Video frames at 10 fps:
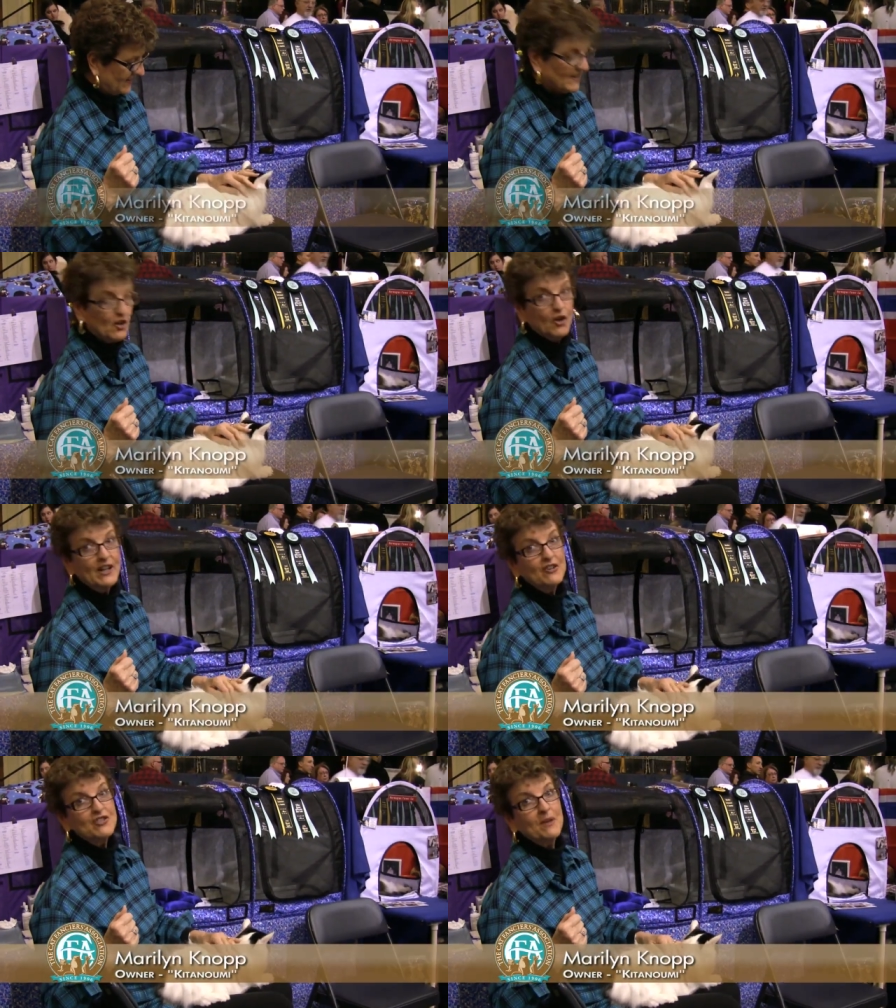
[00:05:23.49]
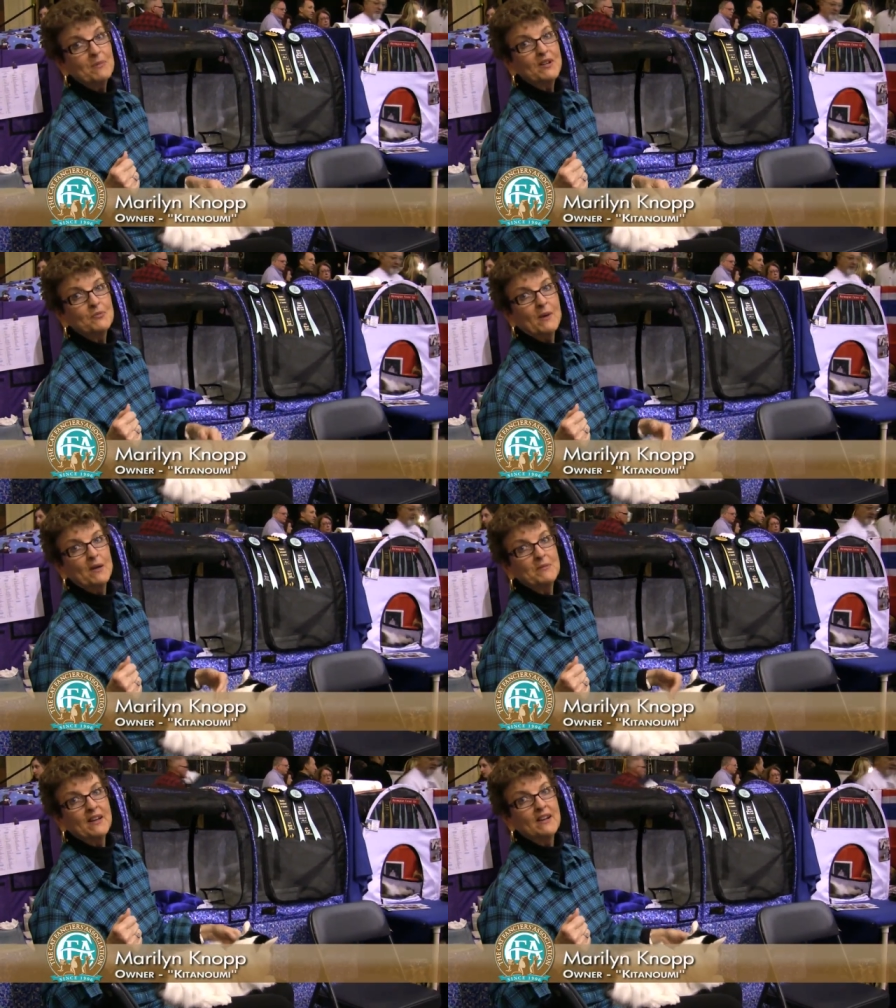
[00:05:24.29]
is a long-haired Japanese
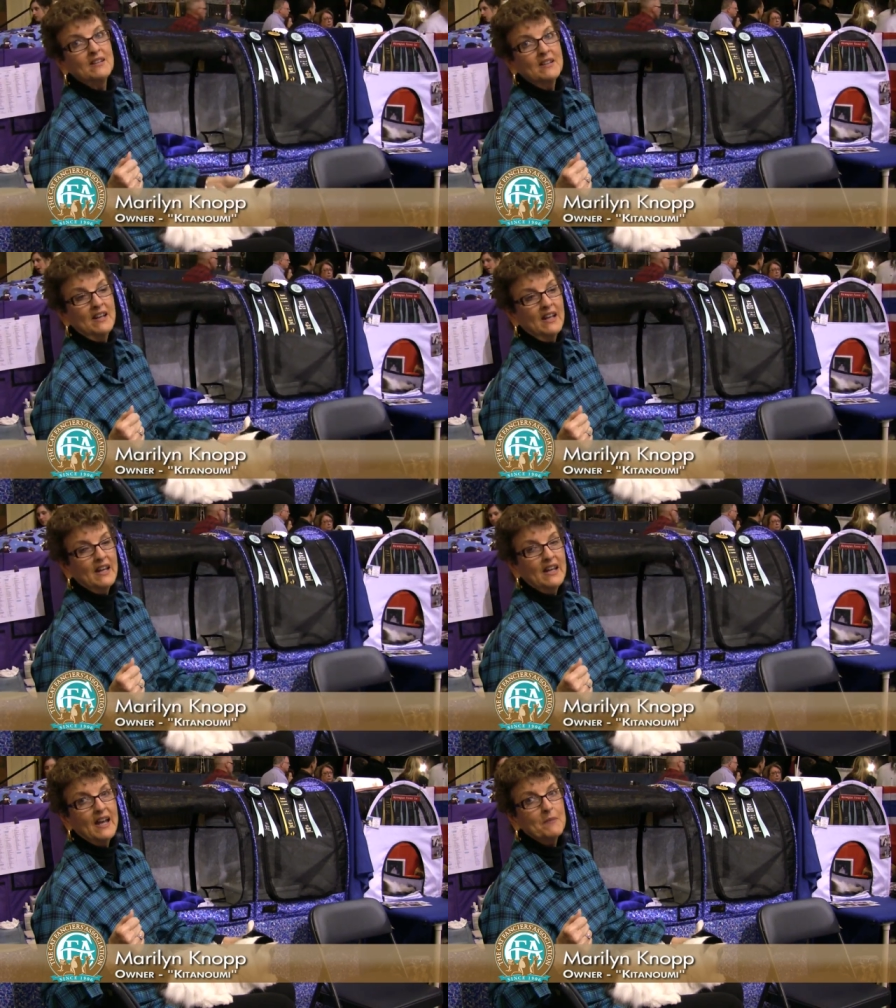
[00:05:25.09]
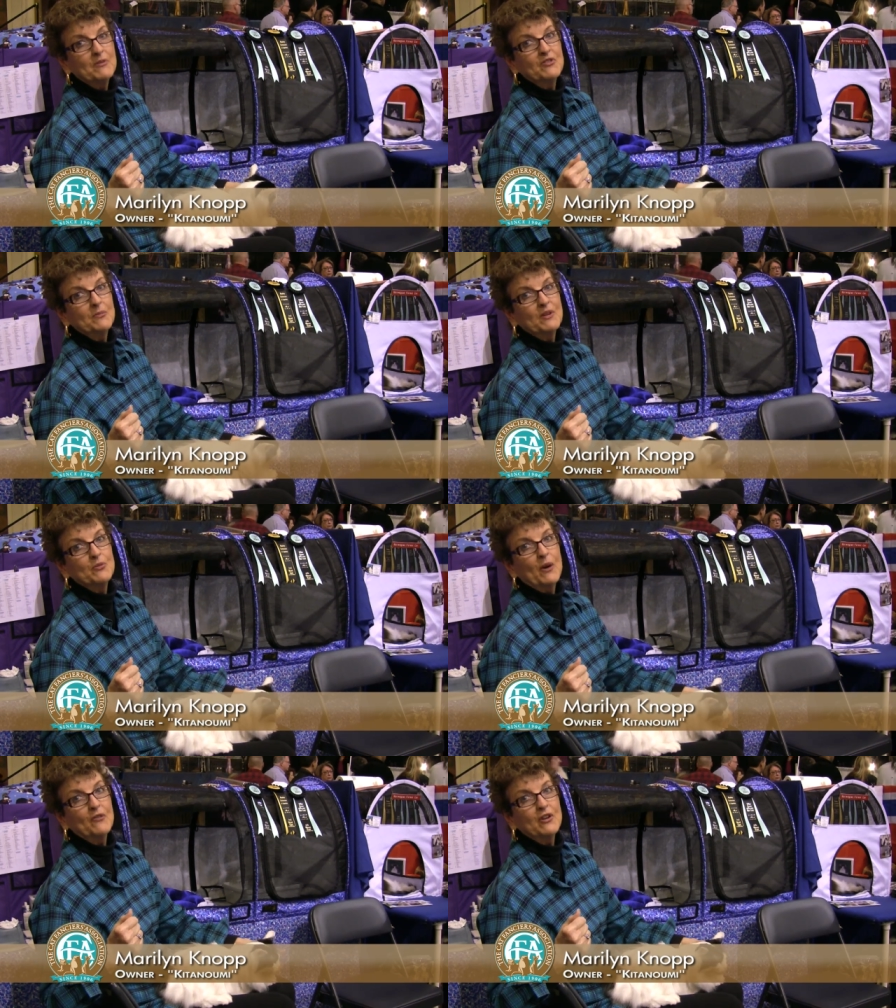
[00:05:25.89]
bobtail. He happens to be
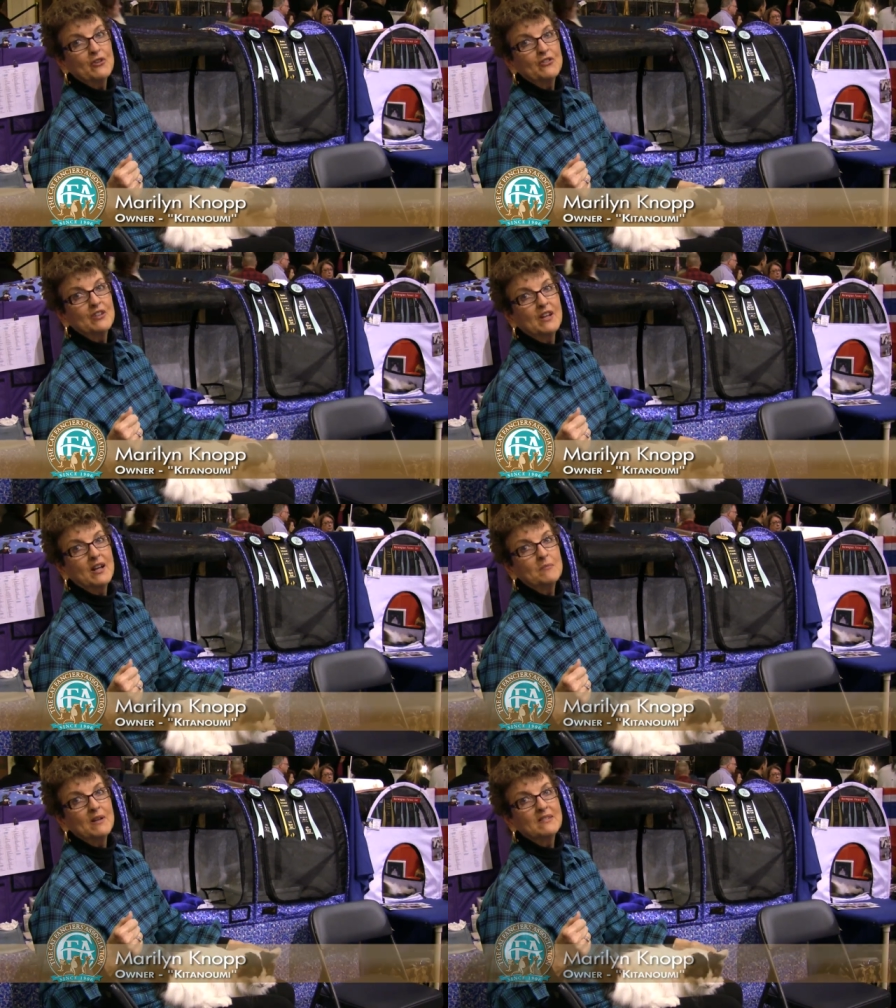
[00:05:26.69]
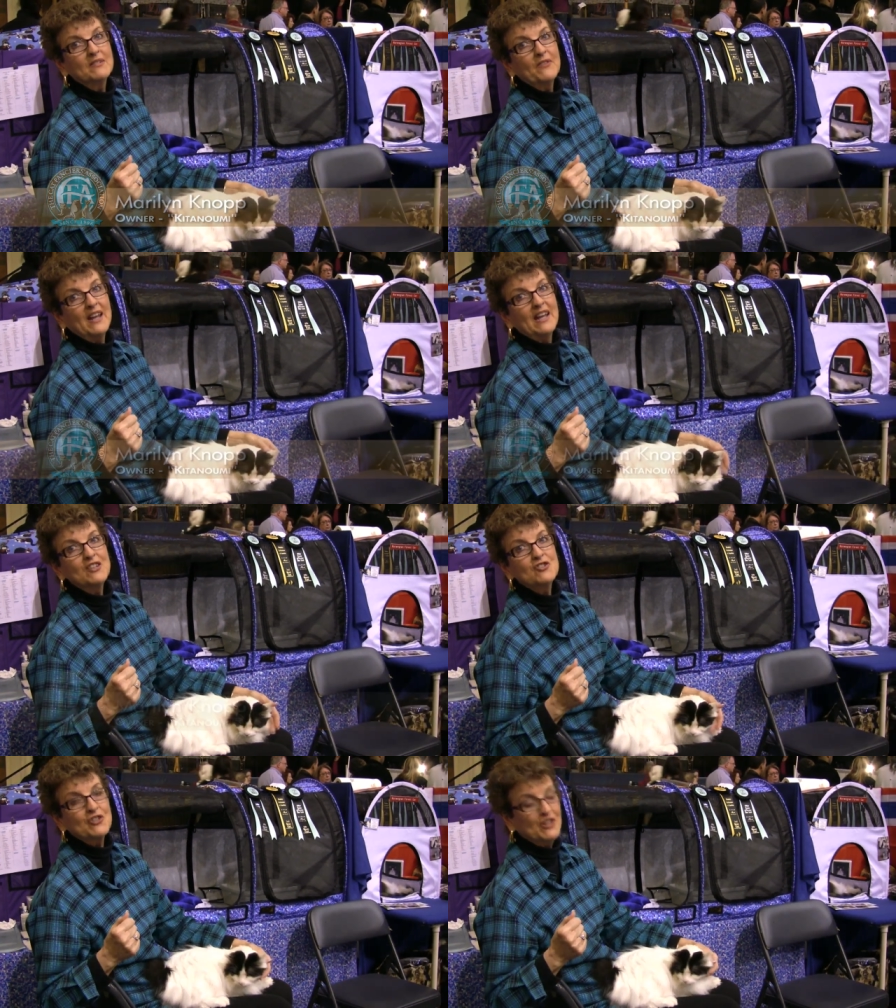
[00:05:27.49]
12 years and 9 months of age.